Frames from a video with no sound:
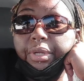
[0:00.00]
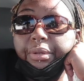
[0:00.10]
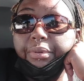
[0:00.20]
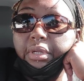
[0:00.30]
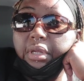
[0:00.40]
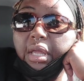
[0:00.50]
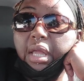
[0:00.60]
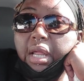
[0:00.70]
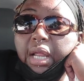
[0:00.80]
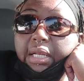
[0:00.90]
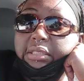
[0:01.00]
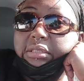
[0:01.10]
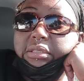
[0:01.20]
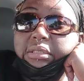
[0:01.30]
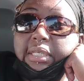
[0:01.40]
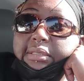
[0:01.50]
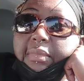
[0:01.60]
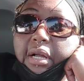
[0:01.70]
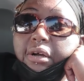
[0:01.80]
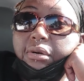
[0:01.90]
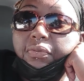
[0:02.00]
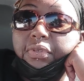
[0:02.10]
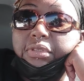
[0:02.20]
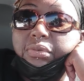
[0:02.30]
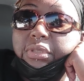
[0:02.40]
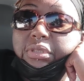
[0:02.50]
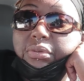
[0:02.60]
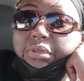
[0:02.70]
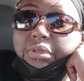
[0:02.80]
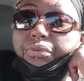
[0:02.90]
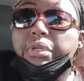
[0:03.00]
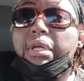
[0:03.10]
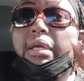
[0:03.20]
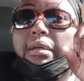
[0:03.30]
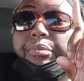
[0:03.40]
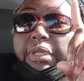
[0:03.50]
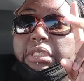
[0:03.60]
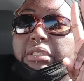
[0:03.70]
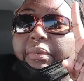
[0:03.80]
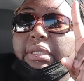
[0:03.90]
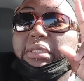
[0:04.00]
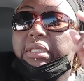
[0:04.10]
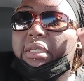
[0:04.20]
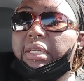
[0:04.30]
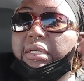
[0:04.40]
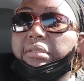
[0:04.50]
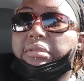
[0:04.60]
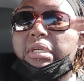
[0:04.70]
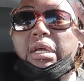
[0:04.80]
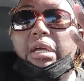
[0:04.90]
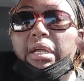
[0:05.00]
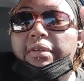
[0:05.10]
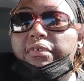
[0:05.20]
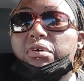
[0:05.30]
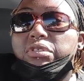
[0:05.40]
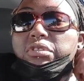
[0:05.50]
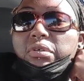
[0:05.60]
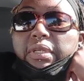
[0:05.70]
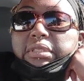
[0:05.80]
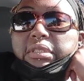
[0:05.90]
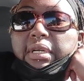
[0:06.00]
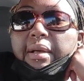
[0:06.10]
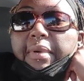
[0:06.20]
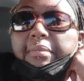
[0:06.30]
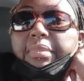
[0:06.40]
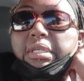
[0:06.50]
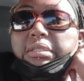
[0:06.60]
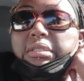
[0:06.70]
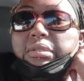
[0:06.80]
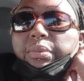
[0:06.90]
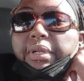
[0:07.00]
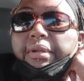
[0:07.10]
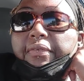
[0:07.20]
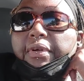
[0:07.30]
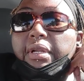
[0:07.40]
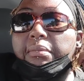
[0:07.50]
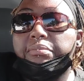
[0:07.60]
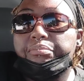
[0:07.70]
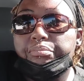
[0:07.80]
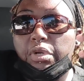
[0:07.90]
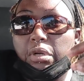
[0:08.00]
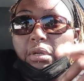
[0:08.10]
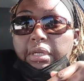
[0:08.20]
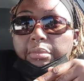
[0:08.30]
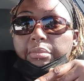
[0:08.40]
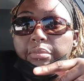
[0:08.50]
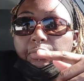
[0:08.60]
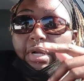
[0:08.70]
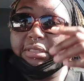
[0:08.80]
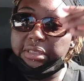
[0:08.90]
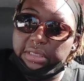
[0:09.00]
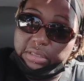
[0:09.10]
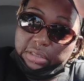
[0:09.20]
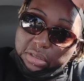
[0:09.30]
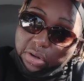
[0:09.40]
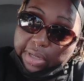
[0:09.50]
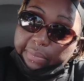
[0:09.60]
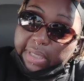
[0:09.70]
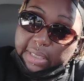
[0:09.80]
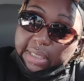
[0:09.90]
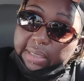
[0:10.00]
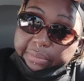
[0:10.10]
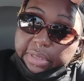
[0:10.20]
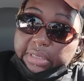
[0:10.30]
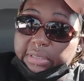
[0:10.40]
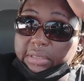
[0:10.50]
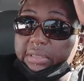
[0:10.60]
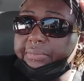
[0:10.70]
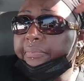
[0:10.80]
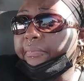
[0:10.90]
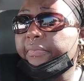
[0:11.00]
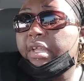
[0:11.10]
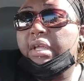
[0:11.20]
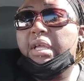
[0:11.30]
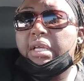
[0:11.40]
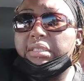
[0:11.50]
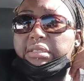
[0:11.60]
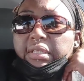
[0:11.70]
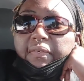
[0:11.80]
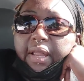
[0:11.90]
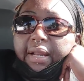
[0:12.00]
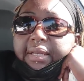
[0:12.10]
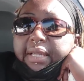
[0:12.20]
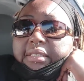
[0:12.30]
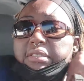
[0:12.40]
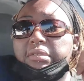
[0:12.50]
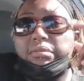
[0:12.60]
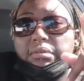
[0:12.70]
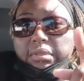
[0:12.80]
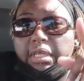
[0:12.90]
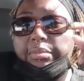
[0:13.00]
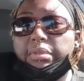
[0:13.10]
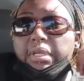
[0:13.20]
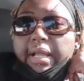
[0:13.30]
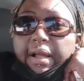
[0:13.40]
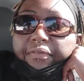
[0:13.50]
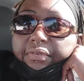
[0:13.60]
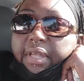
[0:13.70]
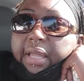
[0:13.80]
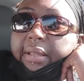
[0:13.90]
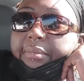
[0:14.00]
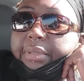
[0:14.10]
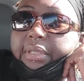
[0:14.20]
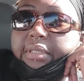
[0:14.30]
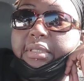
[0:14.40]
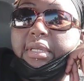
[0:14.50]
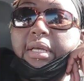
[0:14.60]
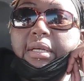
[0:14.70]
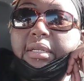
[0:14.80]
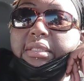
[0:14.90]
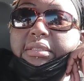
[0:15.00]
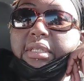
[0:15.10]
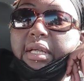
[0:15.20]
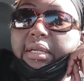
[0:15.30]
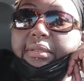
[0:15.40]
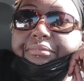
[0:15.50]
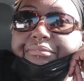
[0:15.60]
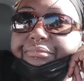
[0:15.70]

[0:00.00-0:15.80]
period. And that's that's my goal for 2023. Peace of my CDLs. And of course, you know, I still got my business or whatever, and I'm uh, in a process of starting my cleaning business and stuff like that. So keep a lookout for that. But yeah, and it's like,